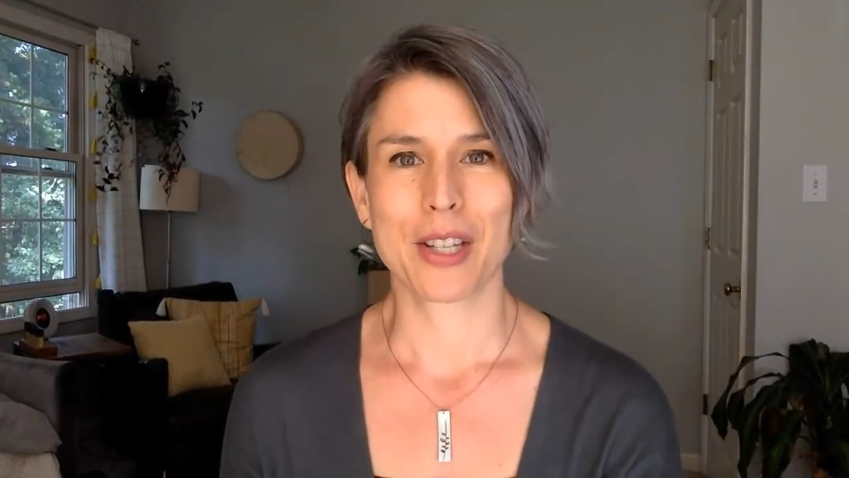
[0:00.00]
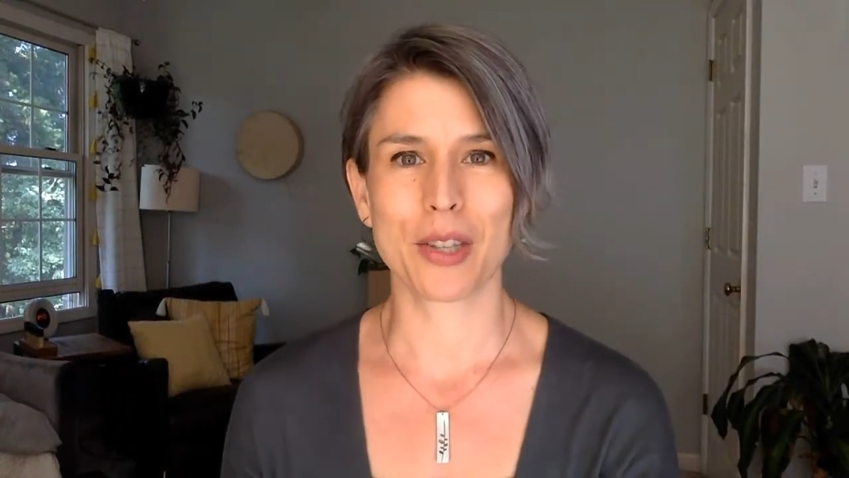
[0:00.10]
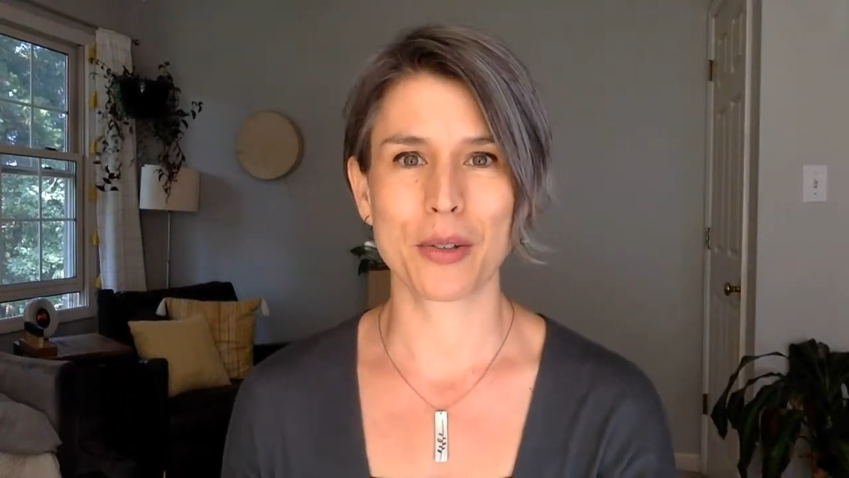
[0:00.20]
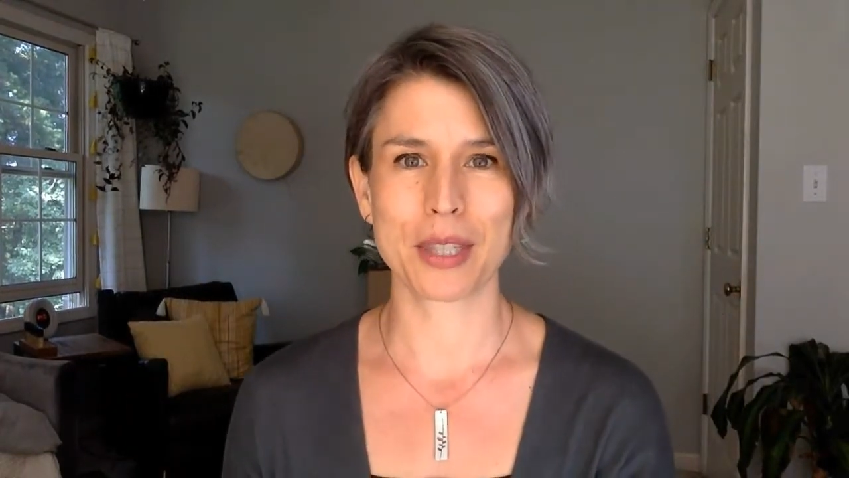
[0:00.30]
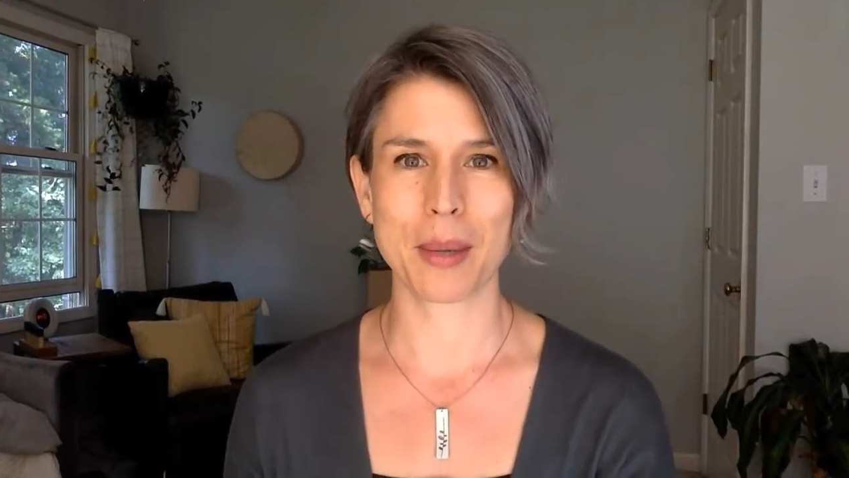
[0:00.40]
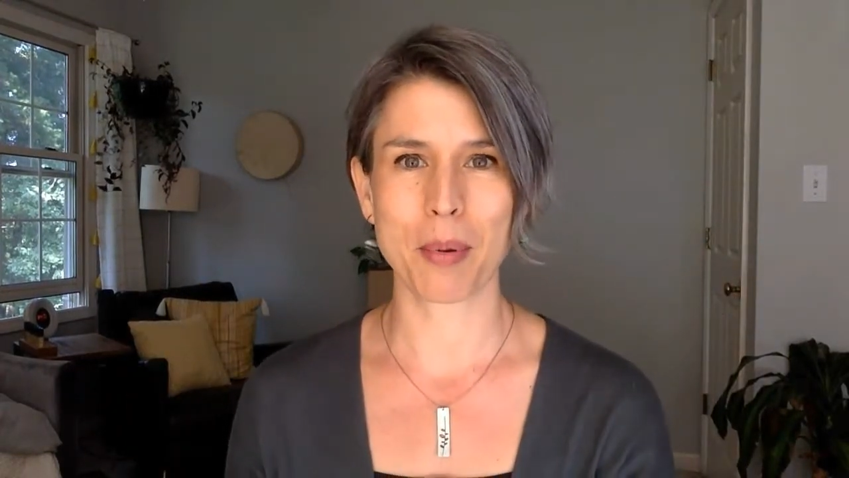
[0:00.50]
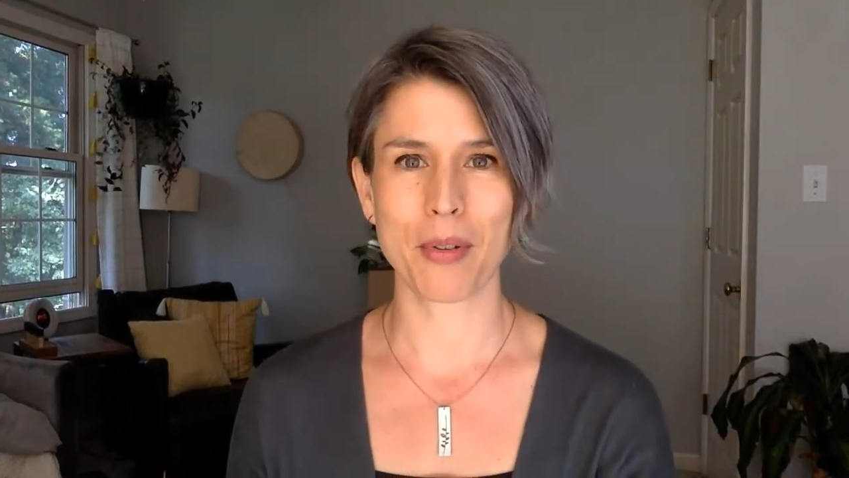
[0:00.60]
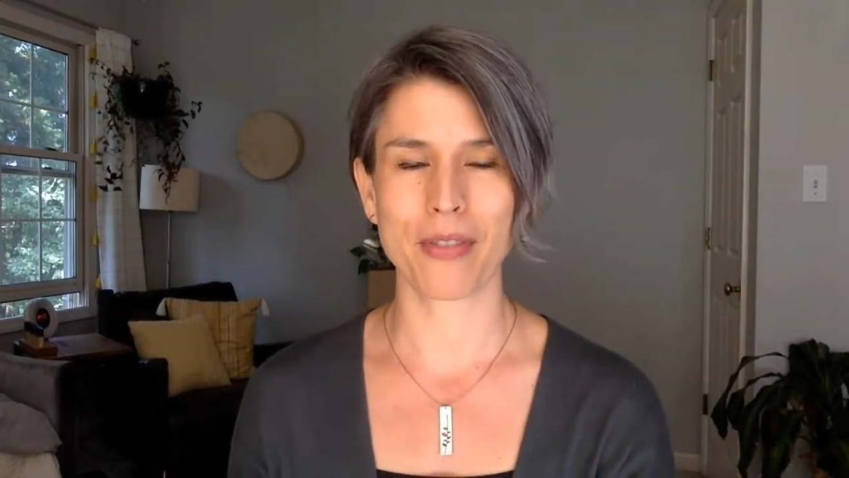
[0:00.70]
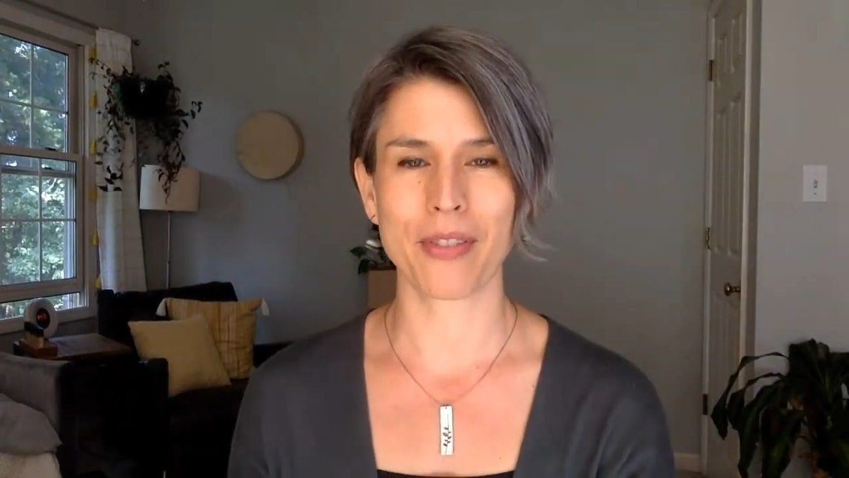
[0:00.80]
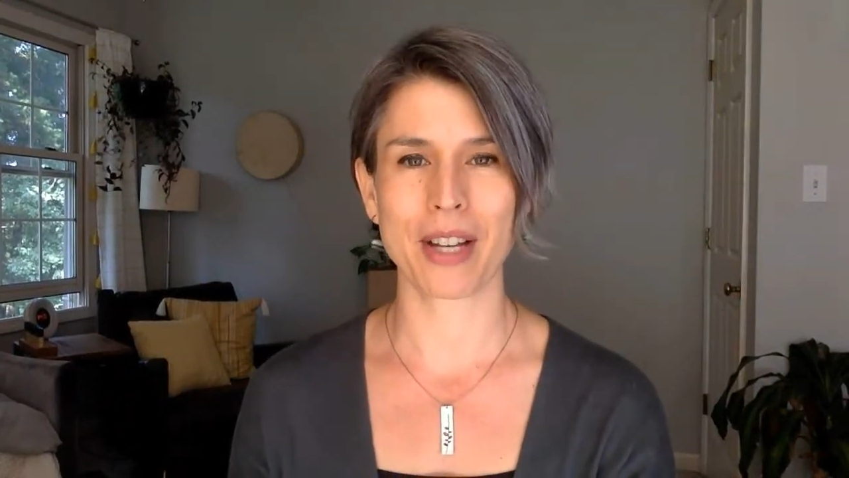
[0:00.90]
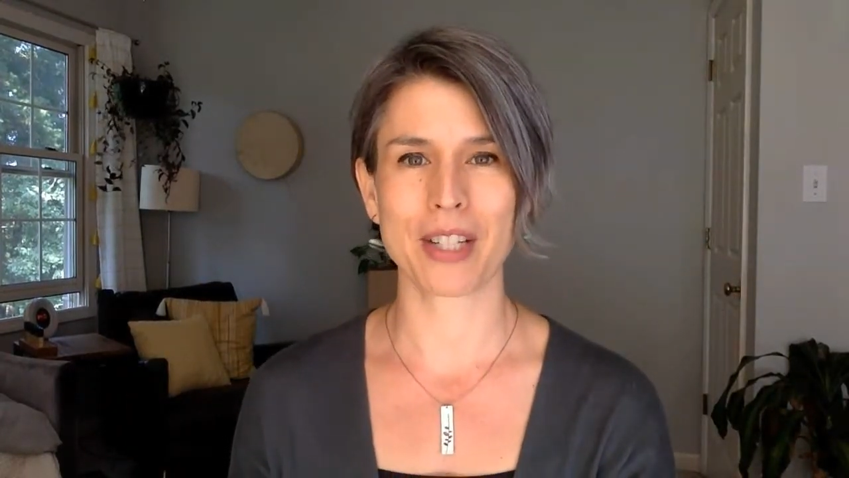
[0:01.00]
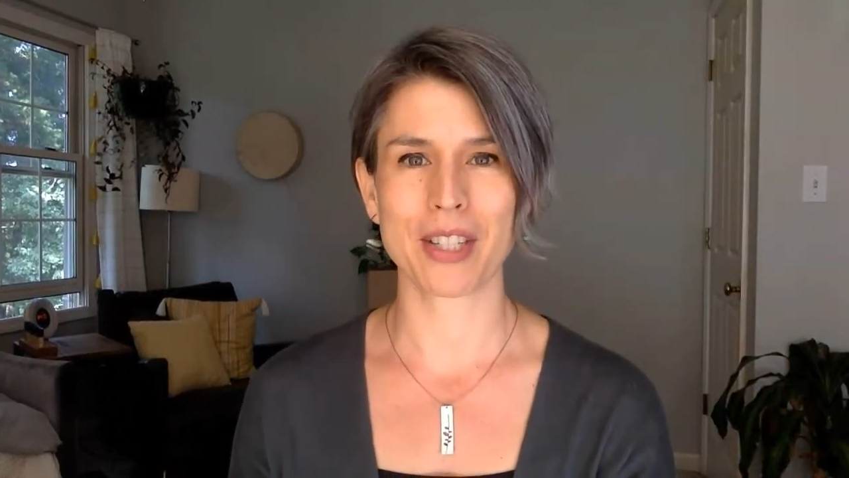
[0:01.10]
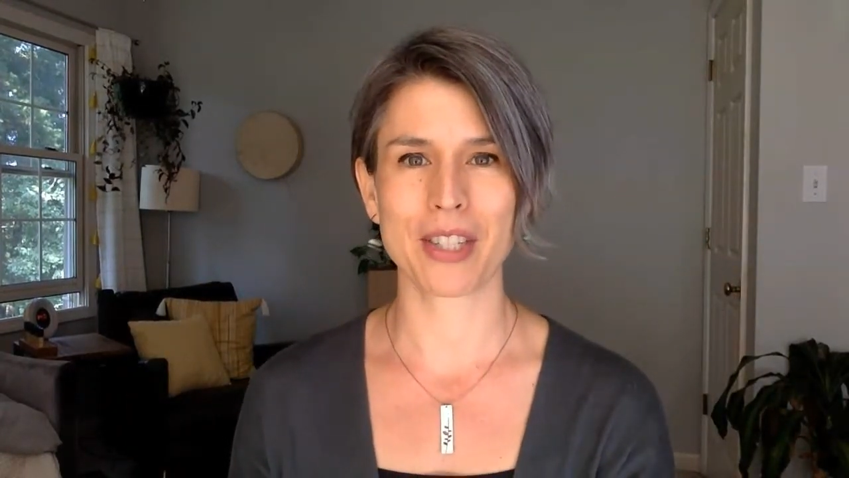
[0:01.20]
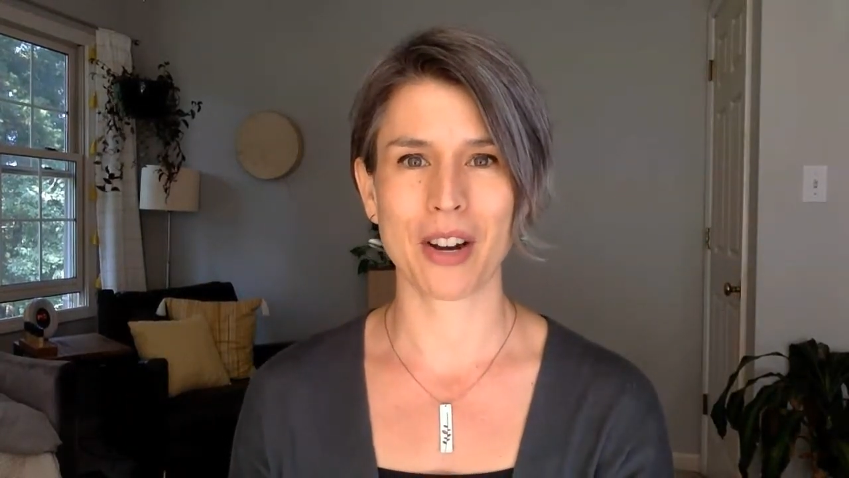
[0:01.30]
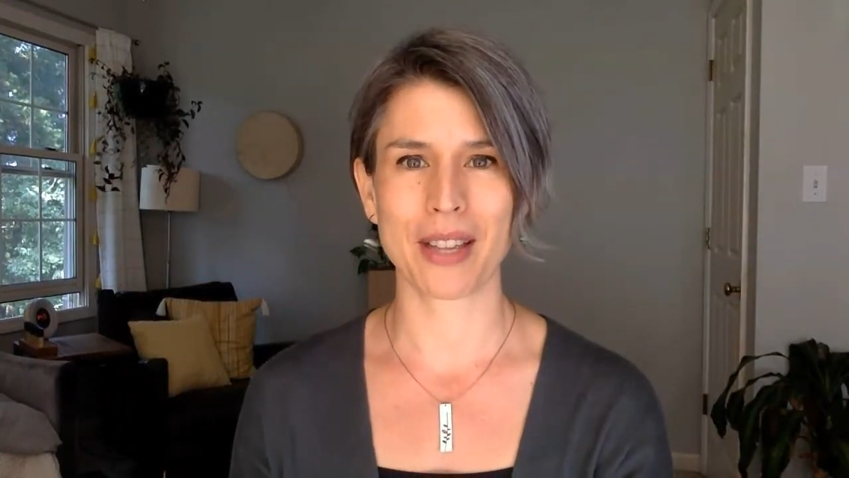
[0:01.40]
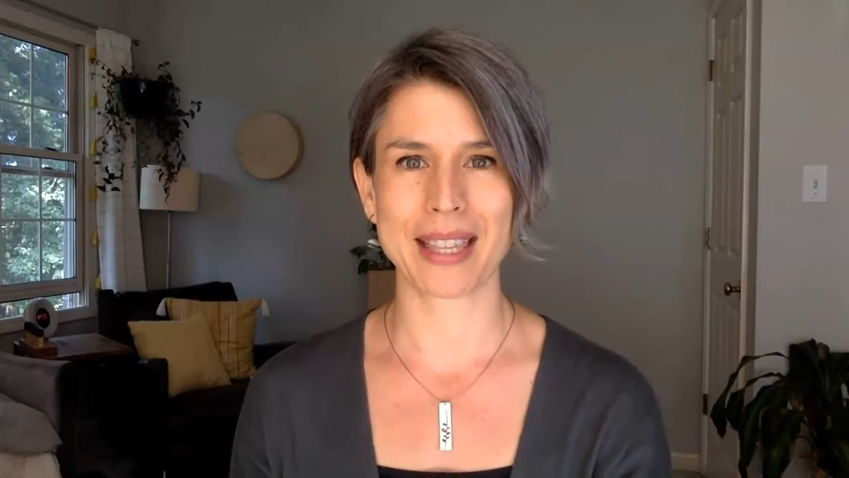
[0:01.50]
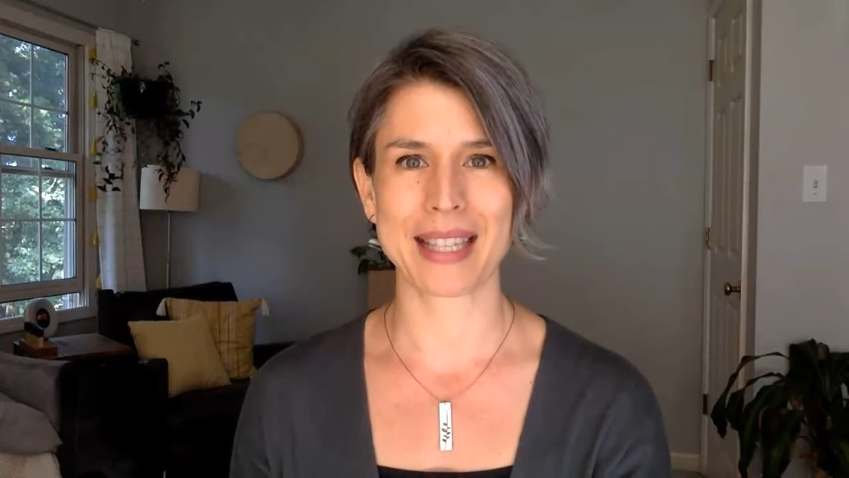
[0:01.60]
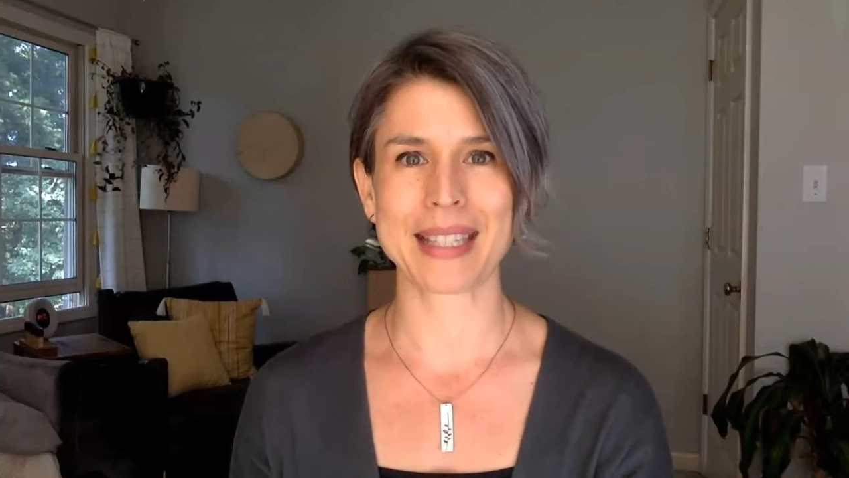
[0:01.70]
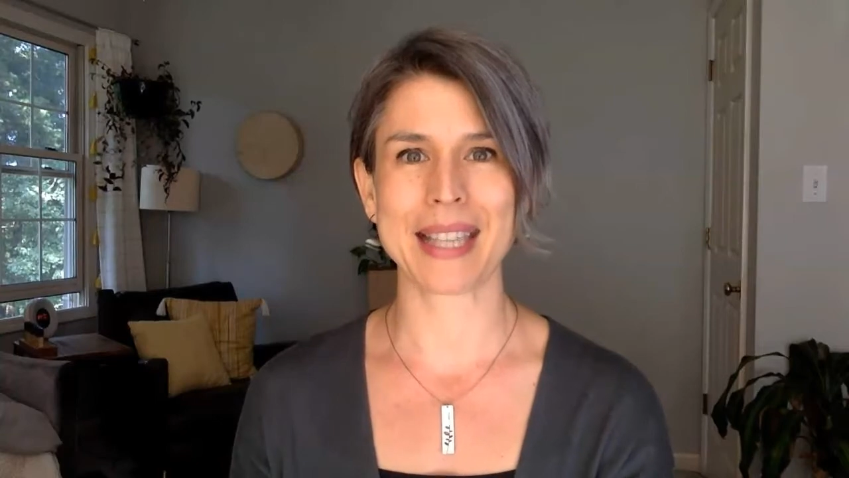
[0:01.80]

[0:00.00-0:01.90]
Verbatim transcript: So simple reflections are like the